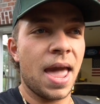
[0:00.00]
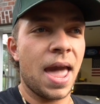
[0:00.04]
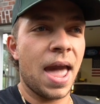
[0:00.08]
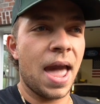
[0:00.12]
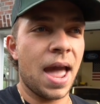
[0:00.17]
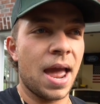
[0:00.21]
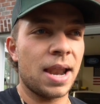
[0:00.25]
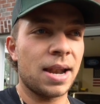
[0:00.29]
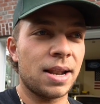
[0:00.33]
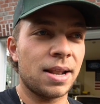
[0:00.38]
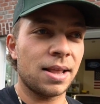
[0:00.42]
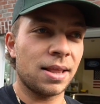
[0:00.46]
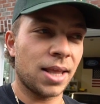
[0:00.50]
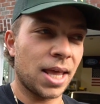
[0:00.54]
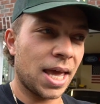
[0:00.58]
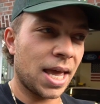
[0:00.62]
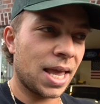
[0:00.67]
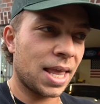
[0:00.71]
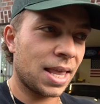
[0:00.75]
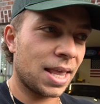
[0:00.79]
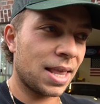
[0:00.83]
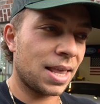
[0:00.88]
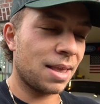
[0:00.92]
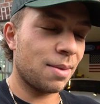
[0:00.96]
And
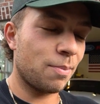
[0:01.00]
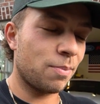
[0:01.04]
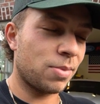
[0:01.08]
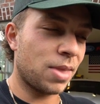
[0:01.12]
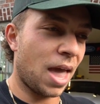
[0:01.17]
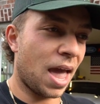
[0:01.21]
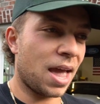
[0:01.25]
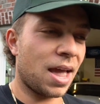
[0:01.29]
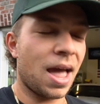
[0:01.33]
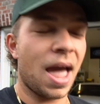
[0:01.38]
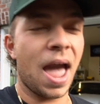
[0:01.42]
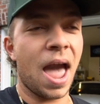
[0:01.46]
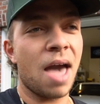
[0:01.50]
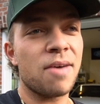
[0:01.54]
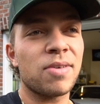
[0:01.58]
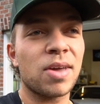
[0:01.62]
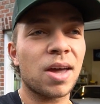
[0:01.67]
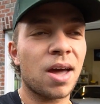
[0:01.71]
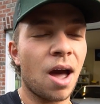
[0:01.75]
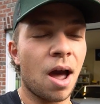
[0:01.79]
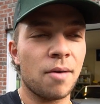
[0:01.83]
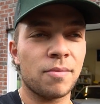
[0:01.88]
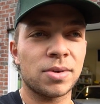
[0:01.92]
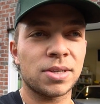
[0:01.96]
like
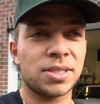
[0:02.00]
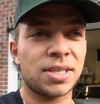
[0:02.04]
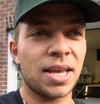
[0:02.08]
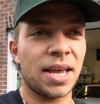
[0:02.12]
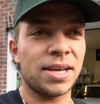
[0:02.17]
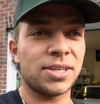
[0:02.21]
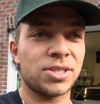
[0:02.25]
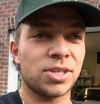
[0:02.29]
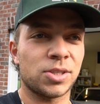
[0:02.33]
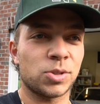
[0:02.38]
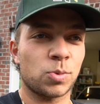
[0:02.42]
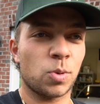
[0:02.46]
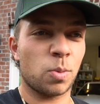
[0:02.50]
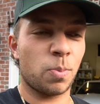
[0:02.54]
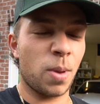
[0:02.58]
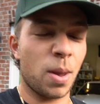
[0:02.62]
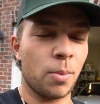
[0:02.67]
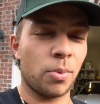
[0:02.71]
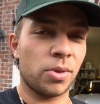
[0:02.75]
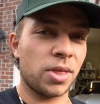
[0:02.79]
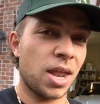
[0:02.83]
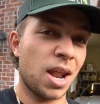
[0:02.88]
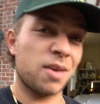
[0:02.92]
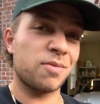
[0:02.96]
having conversations with
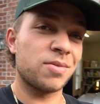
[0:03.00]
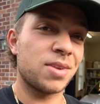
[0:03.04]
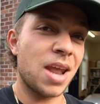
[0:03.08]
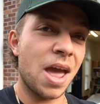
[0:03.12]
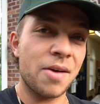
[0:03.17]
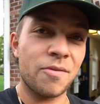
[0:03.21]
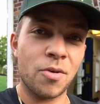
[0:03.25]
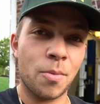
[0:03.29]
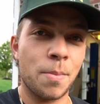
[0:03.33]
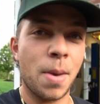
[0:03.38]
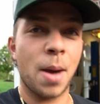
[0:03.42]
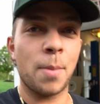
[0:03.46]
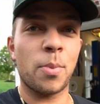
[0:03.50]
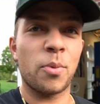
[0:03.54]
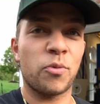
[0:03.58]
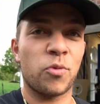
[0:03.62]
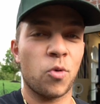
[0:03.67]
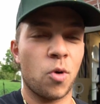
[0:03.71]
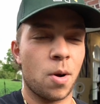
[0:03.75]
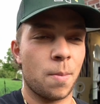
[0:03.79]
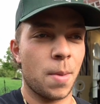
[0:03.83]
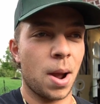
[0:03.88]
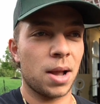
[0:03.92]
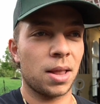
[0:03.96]
people that I've never met
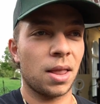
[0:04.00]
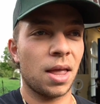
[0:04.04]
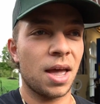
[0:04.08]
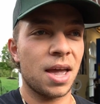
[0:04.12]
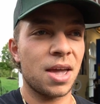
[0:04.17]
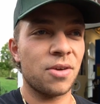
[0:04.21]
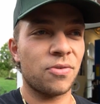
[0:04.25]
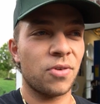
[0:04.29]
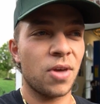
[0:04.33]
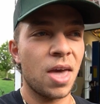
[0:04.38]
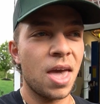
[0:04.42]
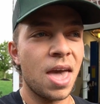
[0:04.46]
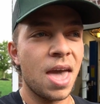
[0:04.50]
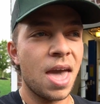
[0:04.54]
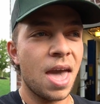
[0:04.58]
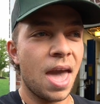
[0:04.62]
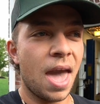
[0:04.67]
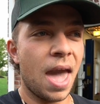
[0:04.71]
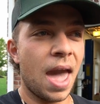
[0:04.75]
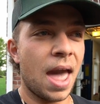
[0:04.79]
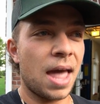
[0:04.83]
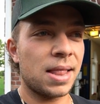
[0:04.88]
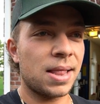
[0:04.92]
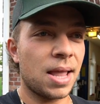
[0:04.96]
before in my life,
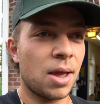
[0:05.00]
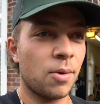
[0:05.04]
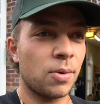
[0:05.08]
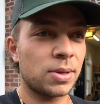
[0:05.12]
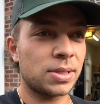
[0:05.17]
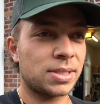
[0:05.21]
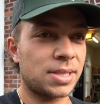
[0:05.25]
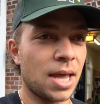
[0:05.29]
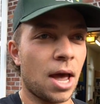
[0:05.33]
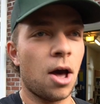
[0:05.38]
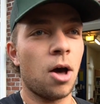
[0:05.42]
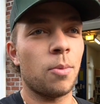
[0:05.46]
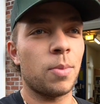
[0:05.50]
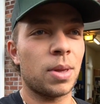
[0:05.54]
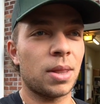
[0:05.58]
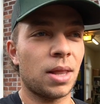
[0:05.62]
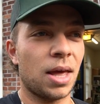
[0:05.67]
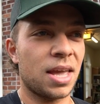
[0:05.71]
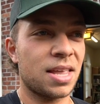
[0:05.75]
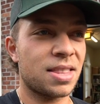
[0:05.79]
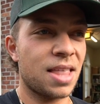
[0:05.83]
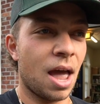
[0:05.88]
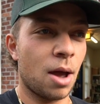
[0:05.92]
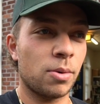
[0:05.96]
and they would tell me
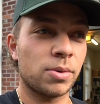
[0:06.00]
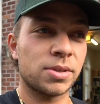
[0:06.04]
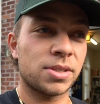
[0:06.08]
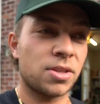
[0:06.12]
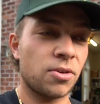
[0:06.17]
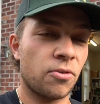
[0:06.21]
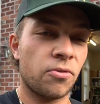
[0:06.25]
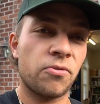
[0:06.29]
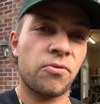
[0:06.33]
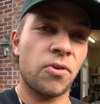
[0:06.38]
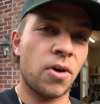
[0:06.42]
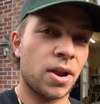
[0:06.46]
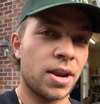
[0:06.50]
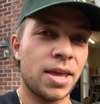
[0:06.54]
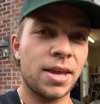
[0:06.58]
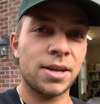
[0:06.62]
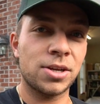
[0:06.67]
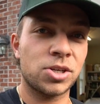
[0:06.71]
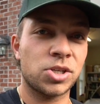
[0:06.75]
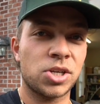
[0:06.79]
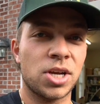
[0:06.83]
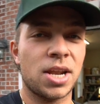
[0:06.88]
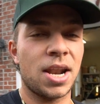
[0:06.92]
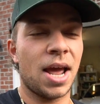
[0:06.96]
like that was the
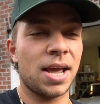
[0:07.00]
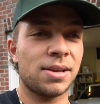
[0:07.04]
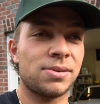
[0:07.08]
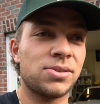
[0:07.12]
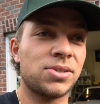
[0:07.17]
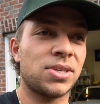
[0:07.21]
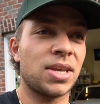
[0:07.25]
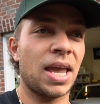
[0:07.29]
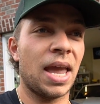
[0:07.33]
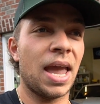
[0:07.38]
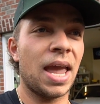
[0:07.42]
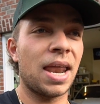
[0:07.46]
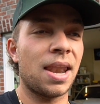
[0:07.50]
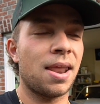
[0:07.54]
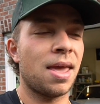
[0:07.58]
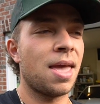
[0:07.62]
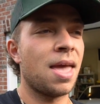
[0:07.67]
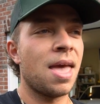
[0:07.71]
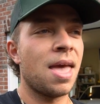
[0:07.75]
funniest shit I've seen.